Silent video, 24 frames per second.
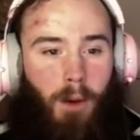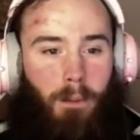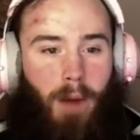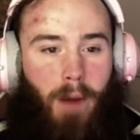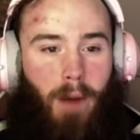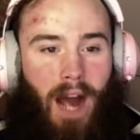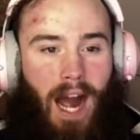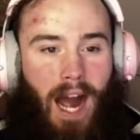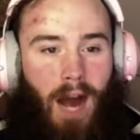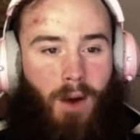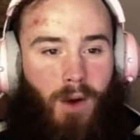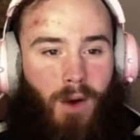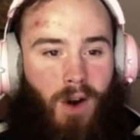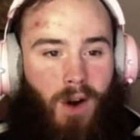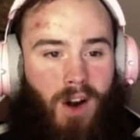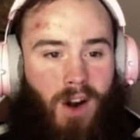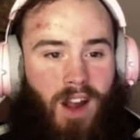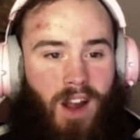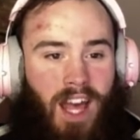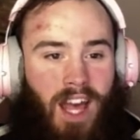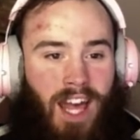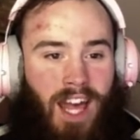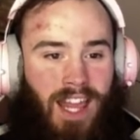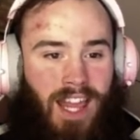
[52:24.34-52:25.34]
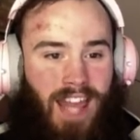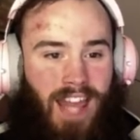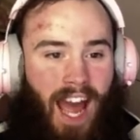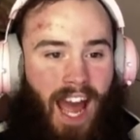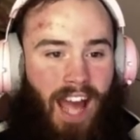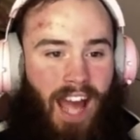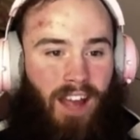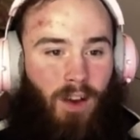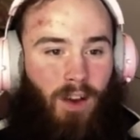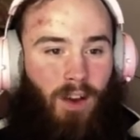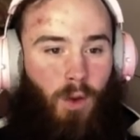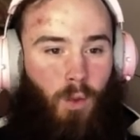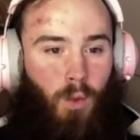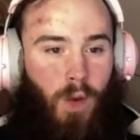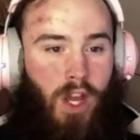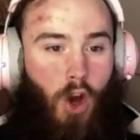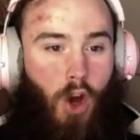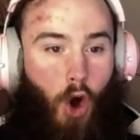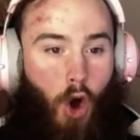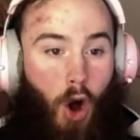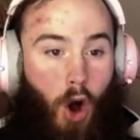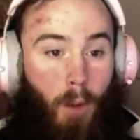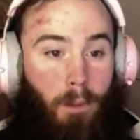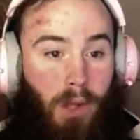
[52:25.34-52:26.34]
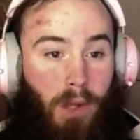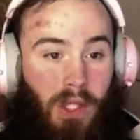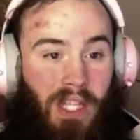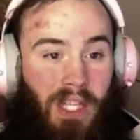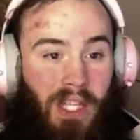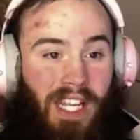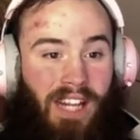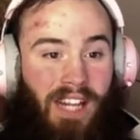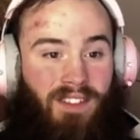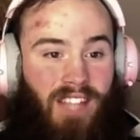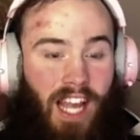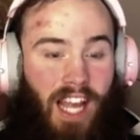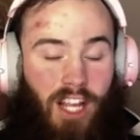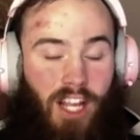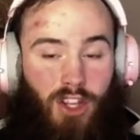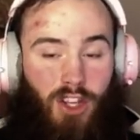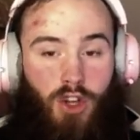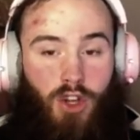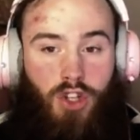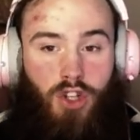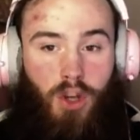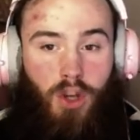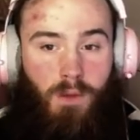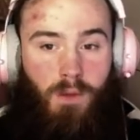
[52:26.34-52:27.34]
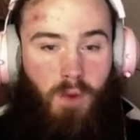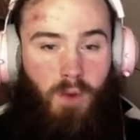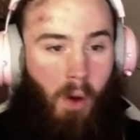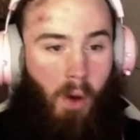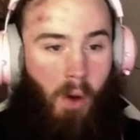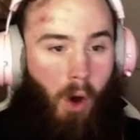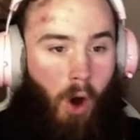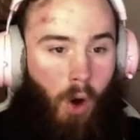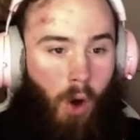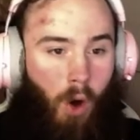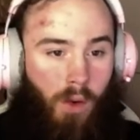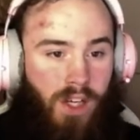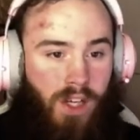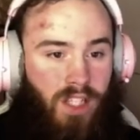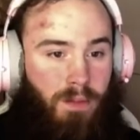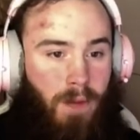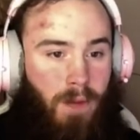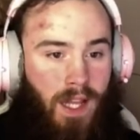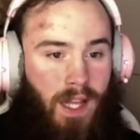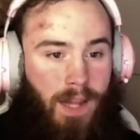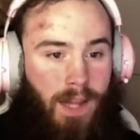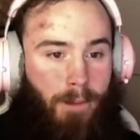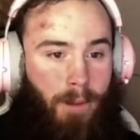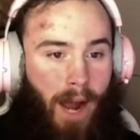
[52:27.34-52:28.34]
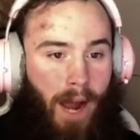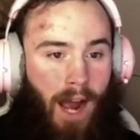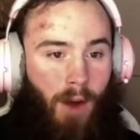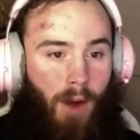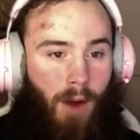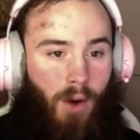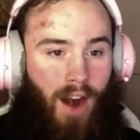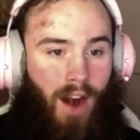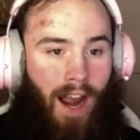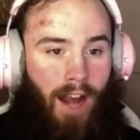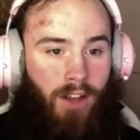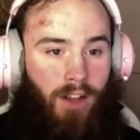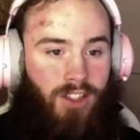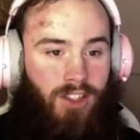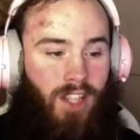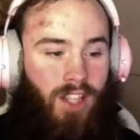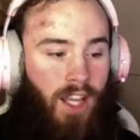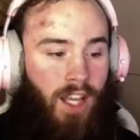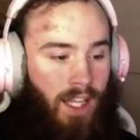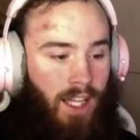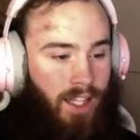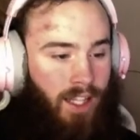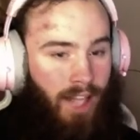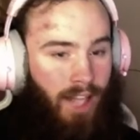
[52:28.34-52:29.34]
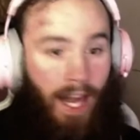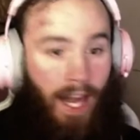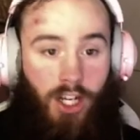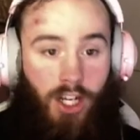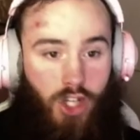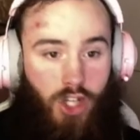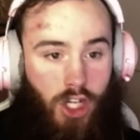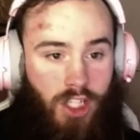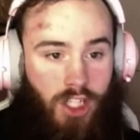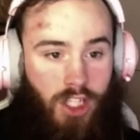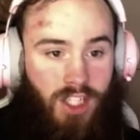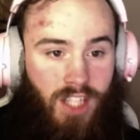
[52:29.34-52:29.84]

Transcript: power that we all believe that YouTube will always be the powerhouse, that it just